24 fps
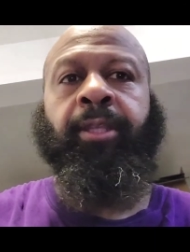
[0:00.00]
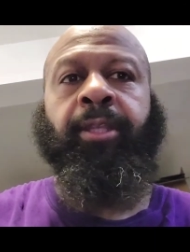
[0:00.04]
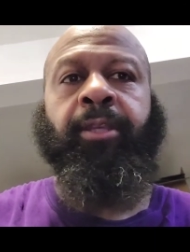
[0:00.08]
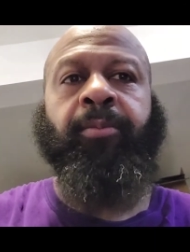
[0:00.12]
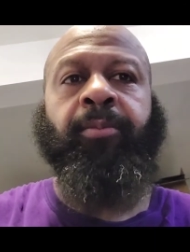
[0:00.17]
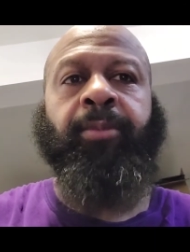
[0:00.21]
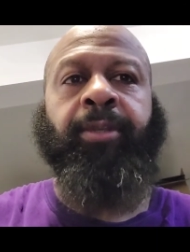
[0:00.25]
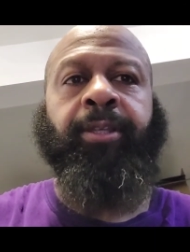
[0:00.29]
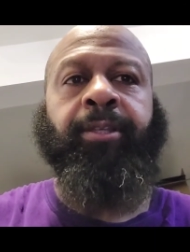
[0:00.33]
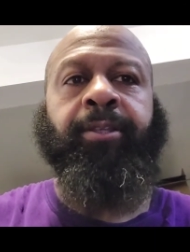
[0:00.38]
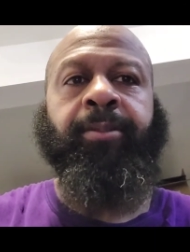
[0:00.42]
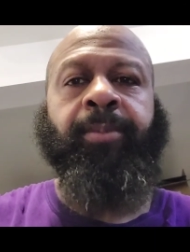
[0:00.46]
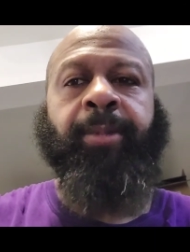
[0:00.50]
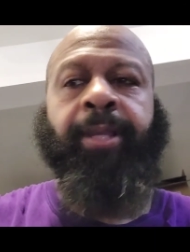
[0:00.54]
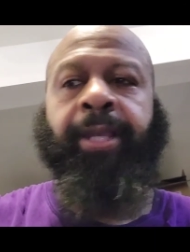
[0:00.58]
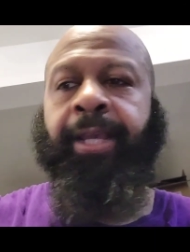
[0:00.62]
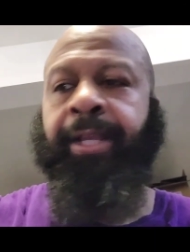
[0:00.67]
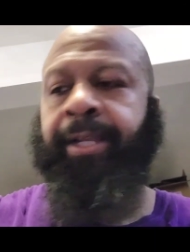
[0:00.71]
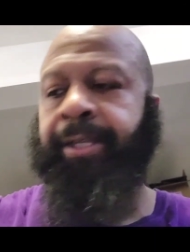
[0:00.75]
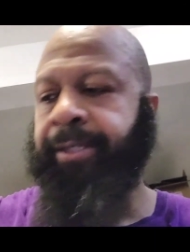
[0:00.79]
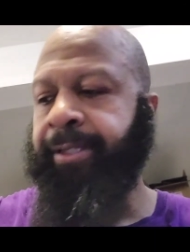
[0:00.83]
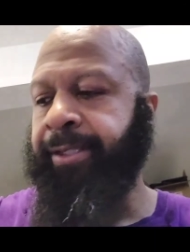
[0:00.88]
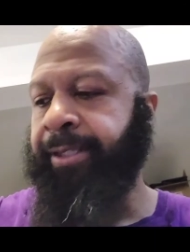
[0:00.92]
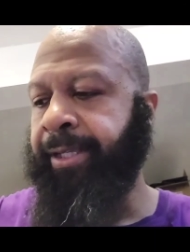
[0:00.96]
get me some
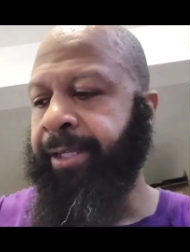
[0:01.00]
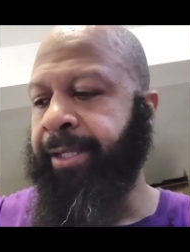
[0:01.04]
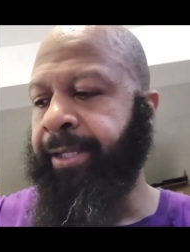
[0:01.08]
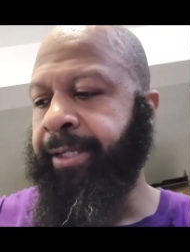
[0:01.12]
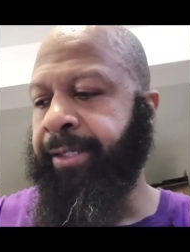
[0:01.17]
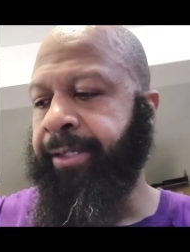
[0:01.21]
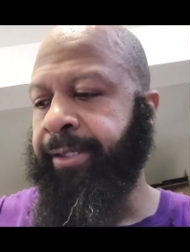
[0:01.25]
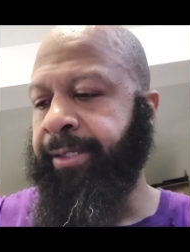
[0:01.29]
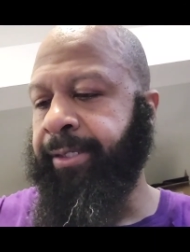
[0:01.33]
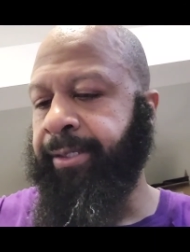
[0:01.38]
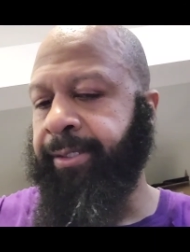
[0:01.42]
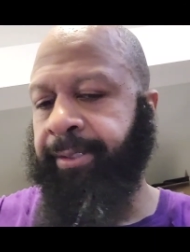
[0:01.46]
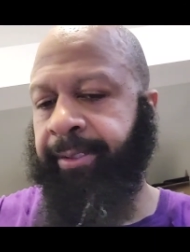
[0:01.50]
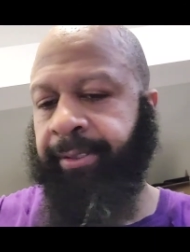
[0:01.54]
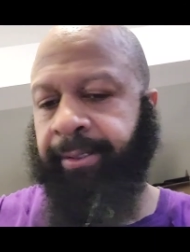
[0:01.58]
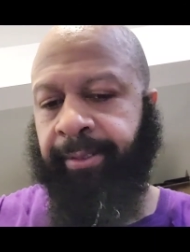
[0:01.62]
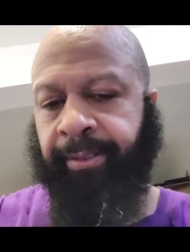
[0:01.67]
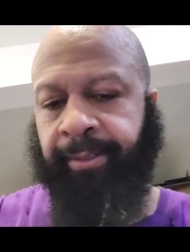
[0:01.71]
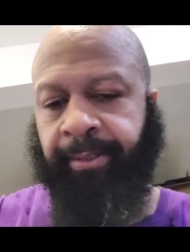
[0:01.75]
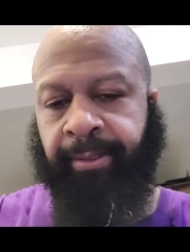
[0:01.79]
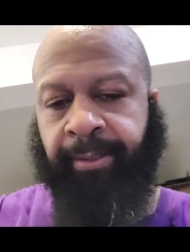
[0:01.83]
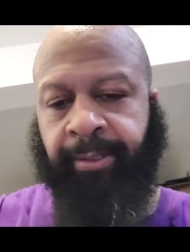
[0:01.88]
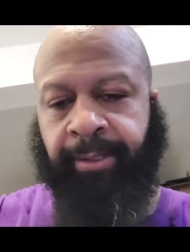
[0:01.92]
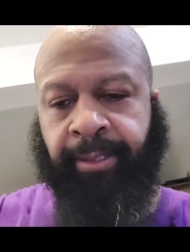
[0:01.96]
calisthenics
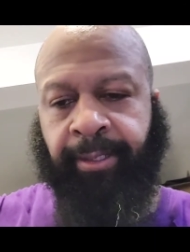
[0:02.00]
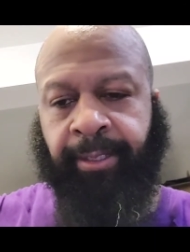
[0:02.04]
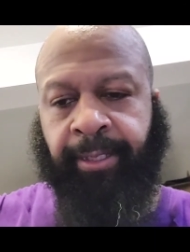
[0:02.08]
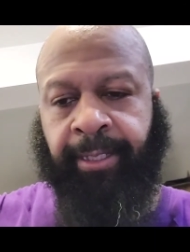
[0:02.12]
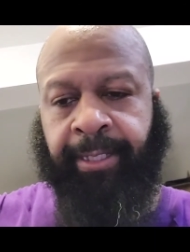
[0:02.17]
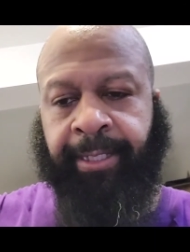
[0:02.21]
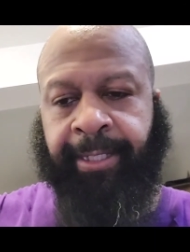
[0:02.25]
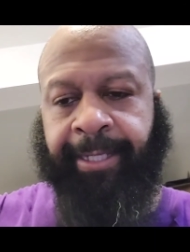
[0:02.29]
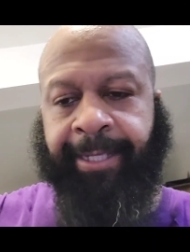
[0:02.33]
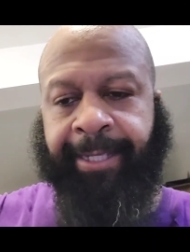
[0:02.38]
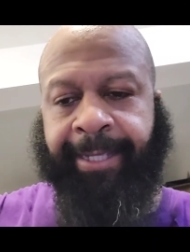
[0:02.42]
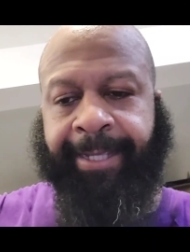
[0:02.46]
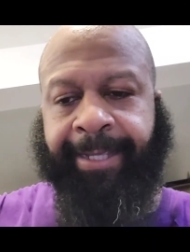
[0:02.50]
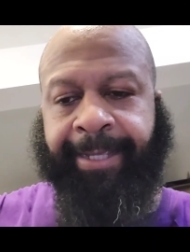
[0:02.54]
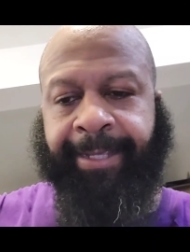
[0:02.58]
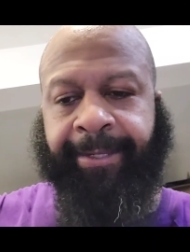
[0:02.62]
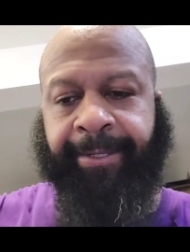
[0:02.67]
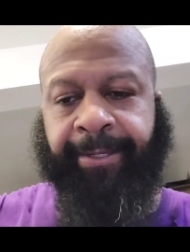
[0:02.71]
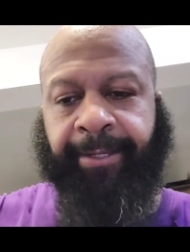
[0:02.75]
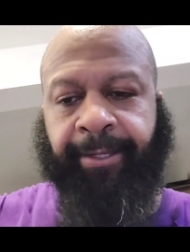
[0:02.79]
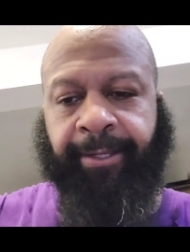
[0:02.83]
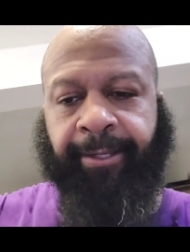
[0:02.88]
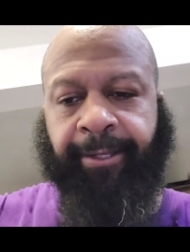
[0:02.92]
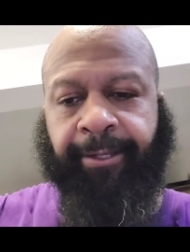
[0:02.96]

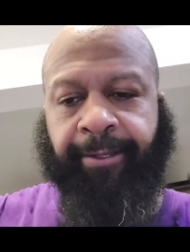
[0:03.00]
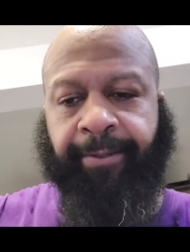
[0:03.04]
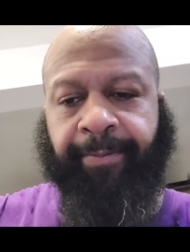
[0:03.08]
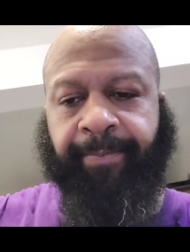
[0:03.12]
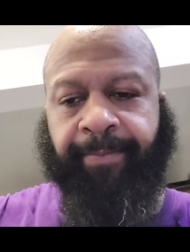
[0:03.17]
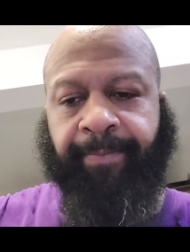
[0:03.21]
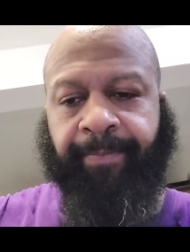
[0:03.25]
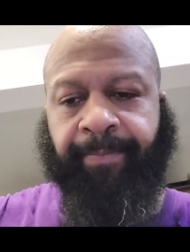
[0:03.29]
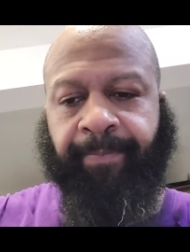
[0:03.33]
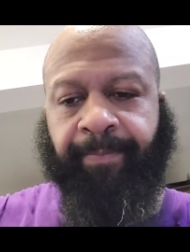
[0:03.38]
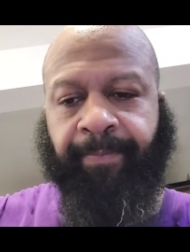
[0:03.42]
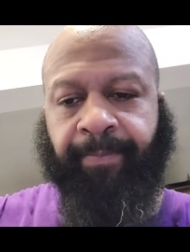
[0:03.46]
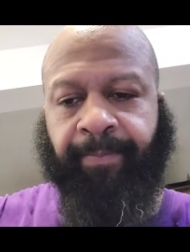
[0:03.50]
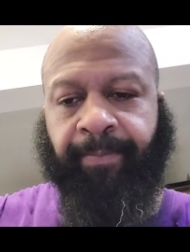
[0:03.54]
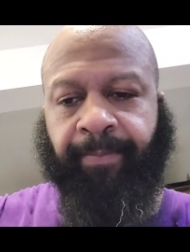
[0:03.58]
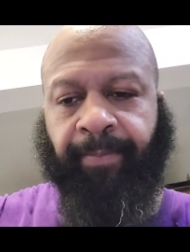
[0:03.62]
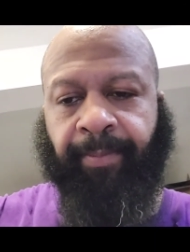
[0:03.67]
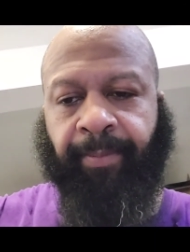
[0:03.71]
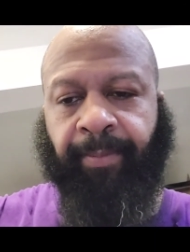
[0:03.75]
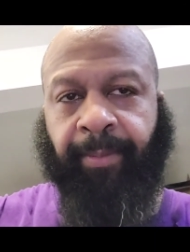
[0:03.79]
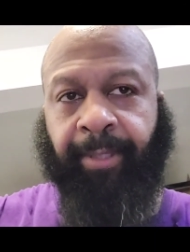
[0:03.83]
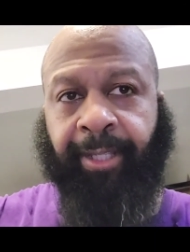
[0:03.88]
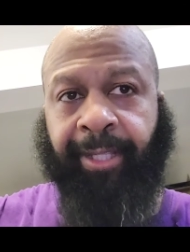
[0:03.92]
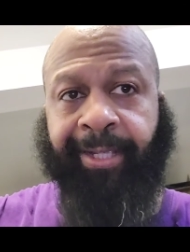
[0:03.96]
and
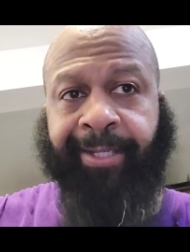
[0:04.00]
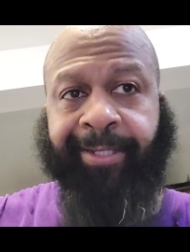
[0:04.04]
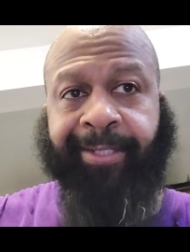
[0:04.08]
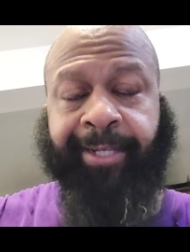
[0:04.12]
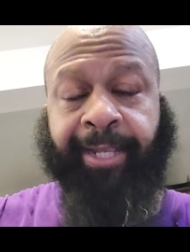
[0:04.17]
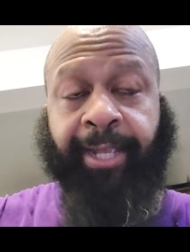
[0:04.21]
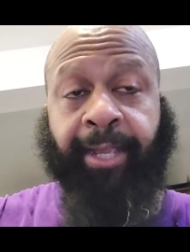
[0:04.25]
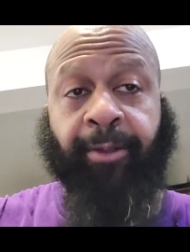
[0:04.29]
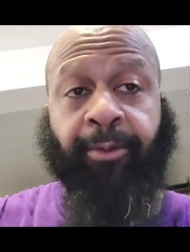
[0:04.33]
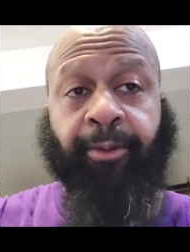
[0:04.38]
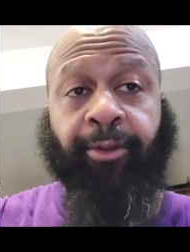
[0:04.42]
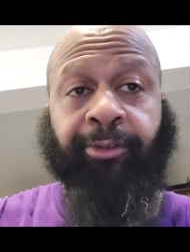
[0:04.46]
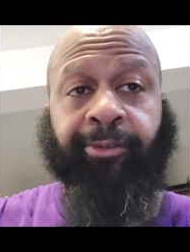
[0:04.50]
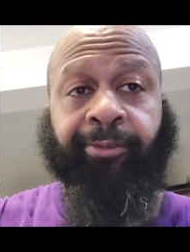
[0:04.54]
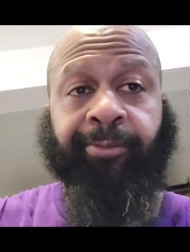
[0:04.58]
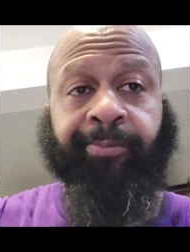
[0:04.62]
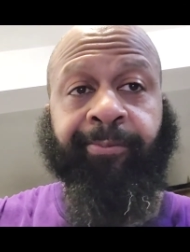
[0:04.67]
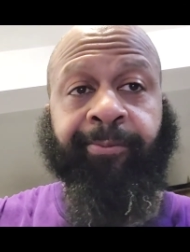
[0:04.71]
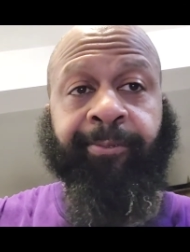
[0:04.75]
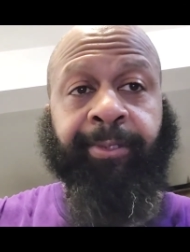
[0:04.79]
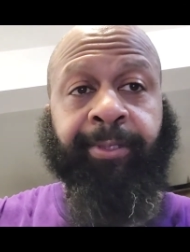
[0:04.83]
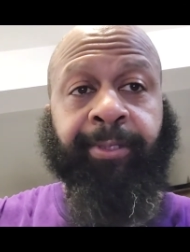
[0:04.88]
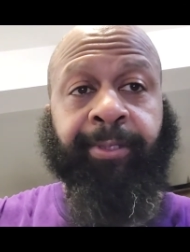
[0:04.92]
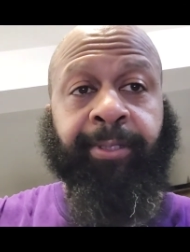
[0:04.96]
take a shower
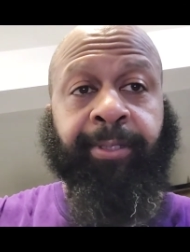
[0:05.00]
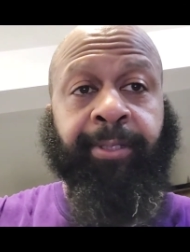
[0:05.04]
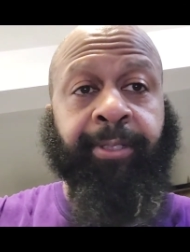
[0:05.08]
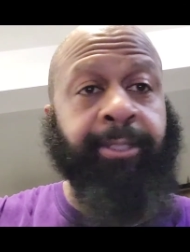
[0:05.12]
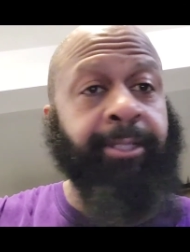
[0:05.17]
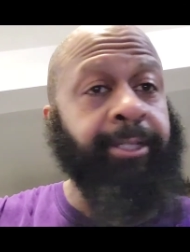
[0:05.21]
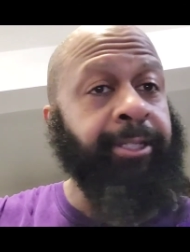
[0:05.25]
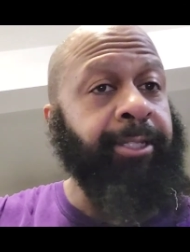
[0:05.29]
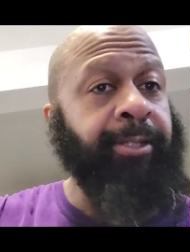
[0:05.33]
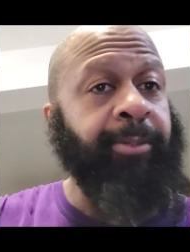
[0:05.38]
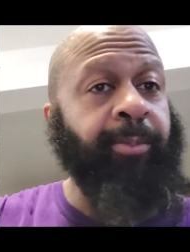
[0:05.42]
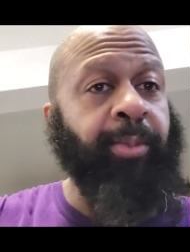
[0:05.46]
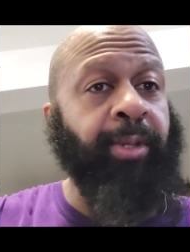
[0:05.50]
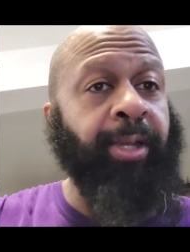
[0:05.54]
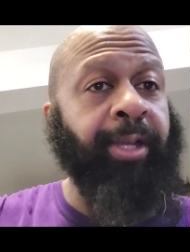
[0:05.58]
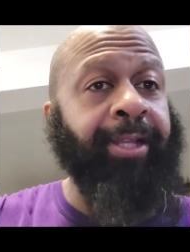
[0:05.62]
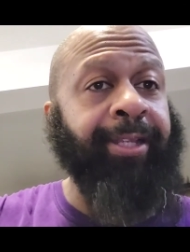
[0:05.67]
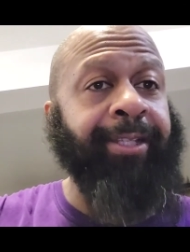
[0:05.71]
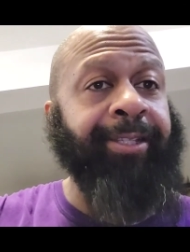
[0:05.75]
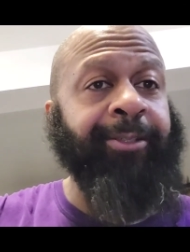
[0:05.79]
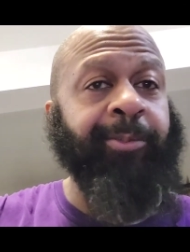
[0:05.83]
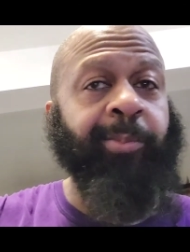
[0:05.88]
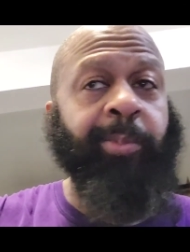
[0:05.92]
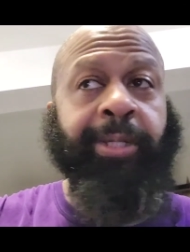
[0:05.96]
and
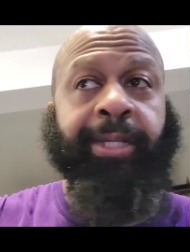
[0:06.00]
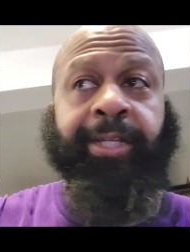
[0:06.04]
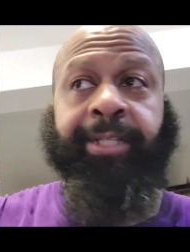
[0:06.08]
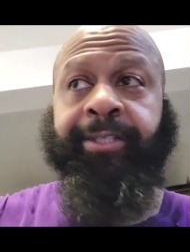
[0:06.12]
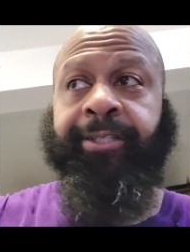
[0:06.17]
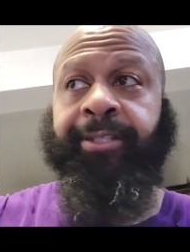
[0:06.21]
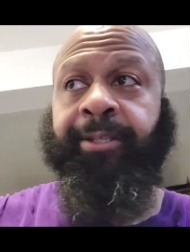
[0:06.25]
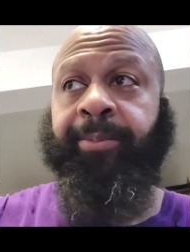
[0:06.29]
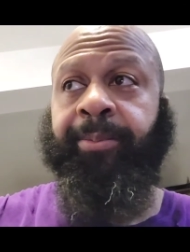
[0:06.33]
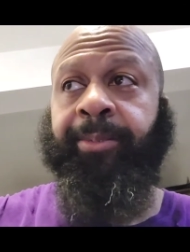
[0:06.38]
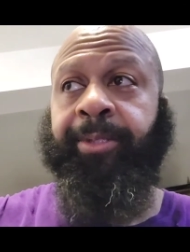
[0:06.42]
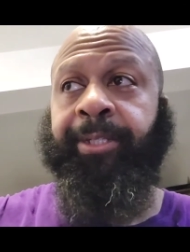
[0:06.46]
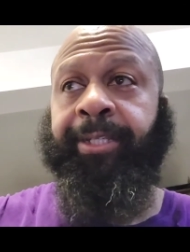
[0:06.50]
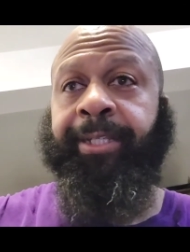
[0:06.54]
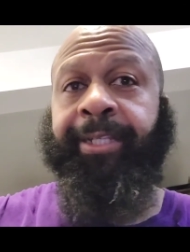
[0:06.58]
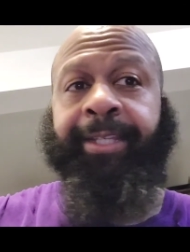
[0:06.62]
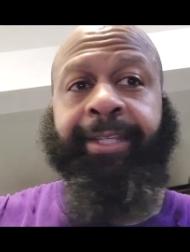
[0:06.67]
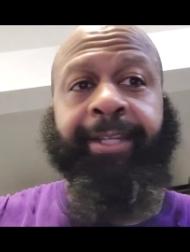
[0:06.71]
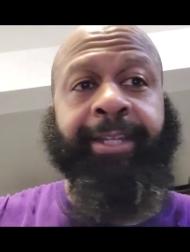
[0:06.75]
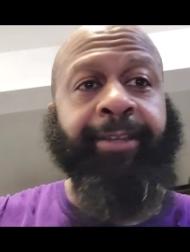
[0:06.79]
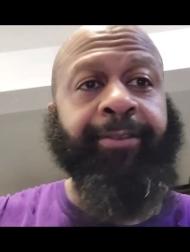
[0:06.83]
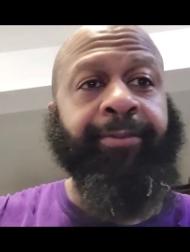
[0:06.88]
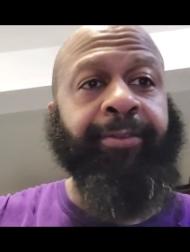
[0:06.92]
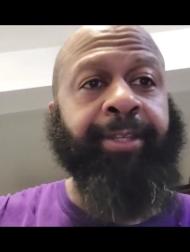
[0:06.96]
probably smash something to
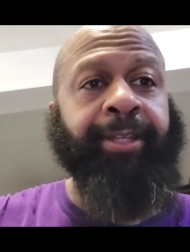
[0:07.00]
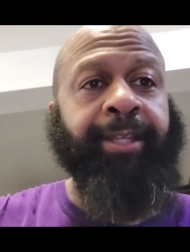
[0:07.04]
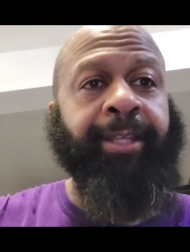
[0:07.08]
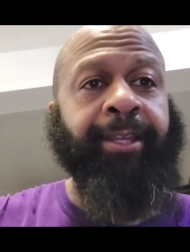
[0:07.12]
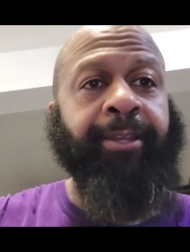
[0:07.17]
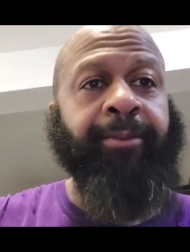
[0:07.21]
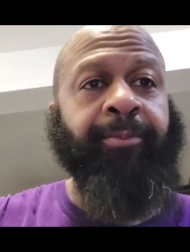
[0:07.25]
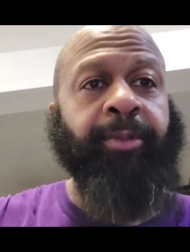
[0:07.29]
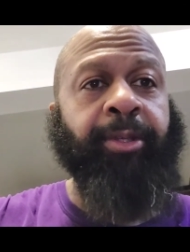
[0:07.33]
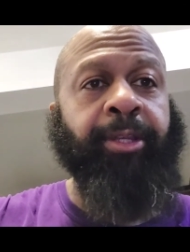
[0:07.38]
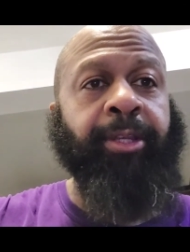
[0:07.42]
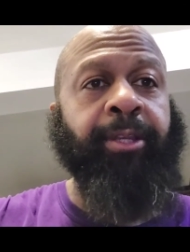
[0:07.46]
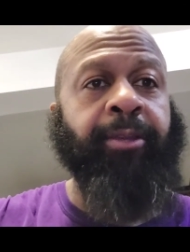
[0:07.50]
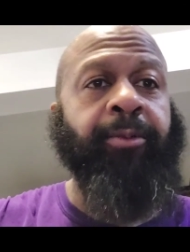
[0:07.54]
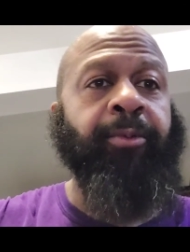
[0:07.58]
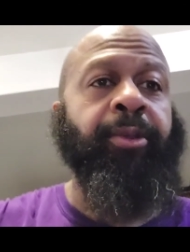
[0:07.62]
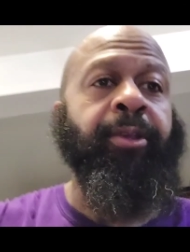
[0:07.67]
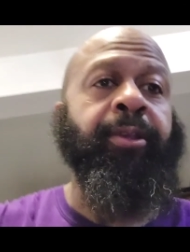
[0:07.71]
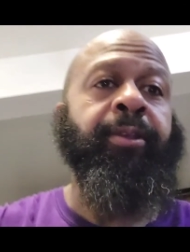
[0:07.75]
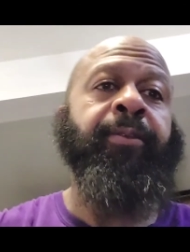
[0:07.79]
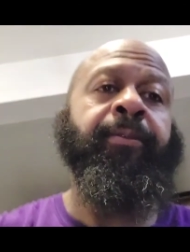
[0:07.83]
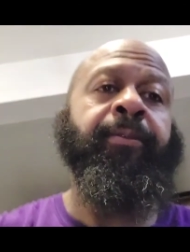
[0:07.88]
eat after that. But anyway,